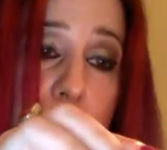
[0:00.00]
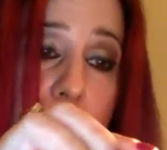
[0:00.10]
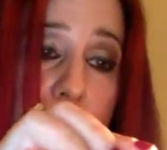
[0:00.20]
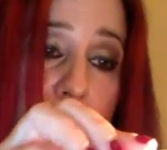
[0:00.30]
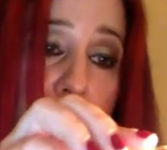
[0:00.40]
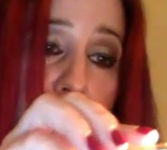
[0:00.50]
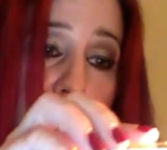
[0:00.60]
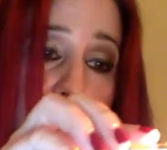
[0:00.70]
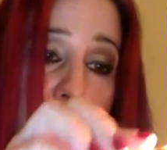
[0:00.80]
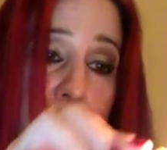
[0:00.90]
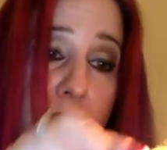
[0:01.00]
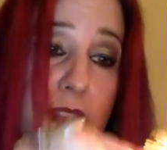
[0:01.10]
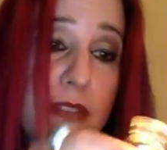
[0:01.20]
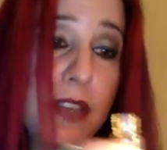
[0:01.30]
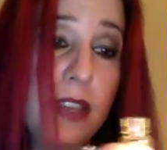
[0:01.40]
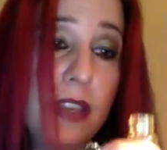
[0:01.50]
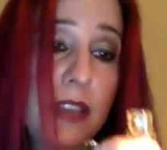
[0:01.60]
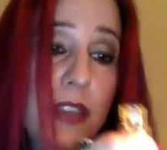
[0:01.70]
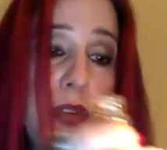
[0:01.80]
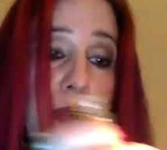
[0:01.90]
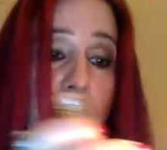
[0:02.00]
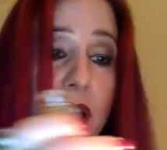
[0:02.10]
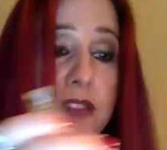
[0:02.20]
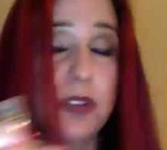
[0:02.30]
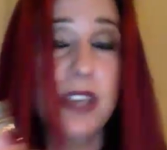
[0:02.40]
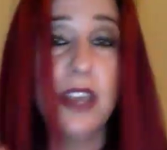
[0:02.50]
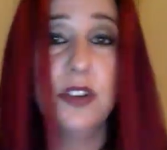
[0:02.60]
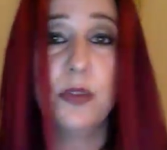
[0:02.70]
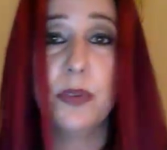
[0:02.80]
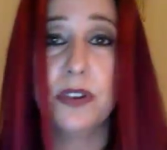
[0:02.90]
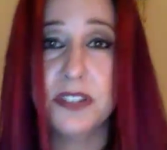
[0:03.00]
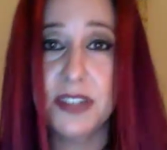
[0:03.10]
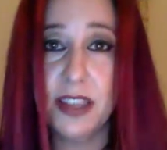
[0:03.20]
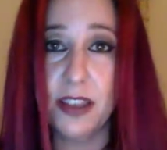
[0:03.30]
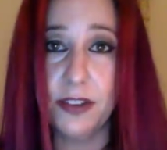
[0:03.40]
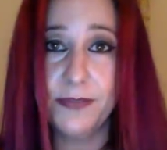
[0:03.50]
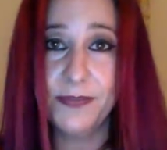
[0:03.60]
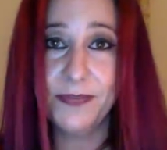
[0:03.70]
just around the wax, you, as your candle burns down,